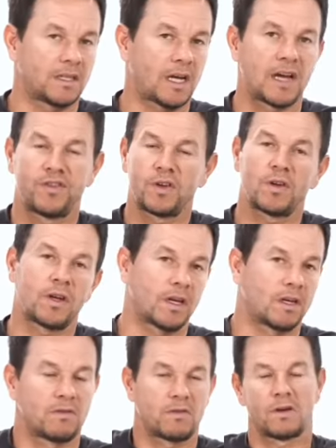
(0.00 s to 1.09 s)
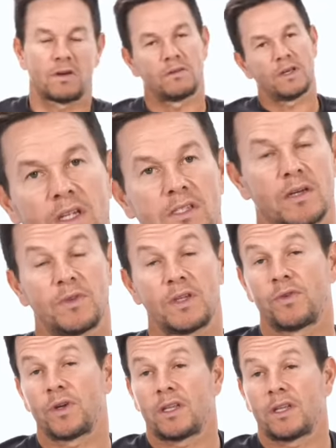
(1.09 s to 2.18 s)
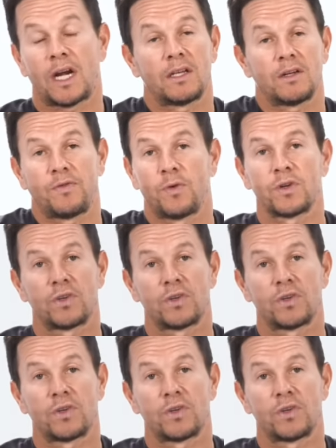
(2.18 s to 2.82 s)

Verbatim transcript: I feel good. So it's something really that I look forward